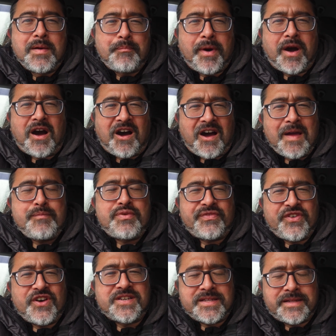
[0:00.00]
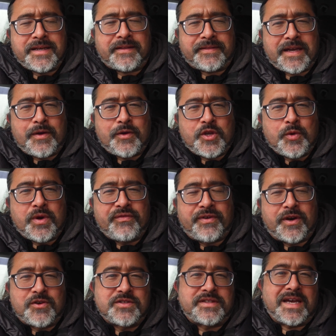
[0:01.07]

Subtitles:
But I prefer to think they were UFOs.